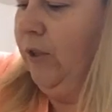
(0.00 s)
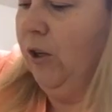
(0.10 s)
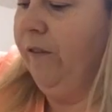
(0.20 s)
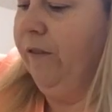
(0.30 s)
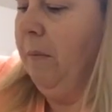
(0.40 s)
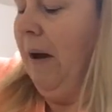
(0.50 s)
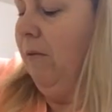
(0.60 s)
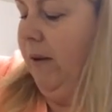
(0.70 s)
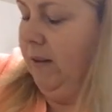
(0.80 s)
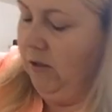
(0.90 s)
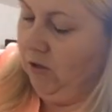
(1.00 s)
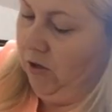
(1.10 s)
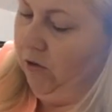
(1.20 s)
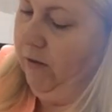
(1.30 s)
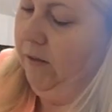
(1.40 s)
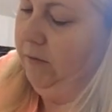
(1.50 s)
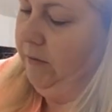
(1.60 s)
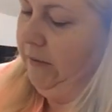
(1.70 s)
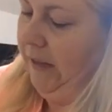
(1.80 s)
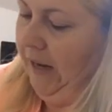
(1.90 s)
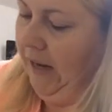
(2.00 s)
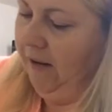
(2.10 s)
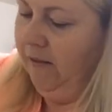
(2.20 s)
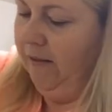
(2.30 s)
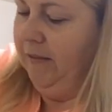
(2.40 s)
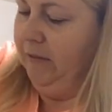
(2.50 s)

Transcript: It's good for the bat when you're stirring it in.